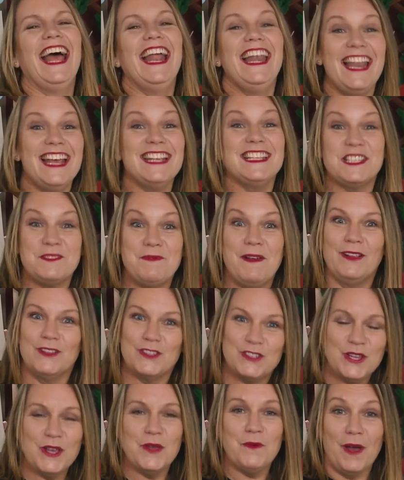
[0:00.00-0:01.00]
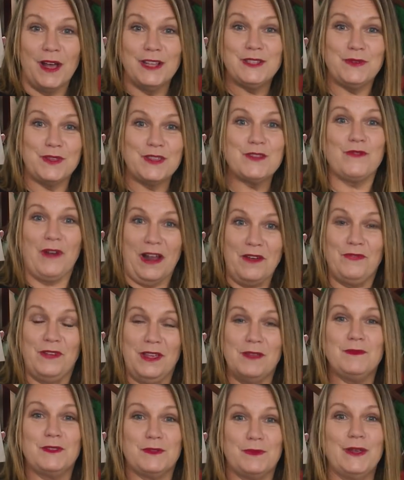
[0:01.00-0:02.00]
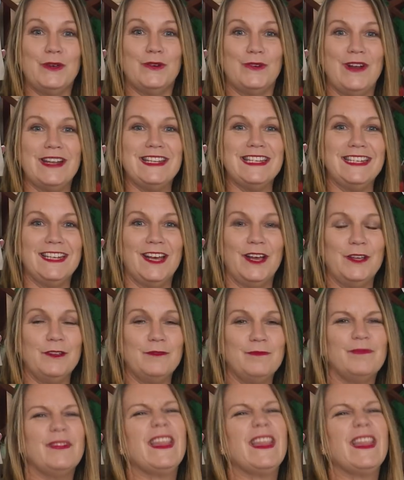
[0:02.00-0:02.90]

Let's spell two words with graphemes we already know.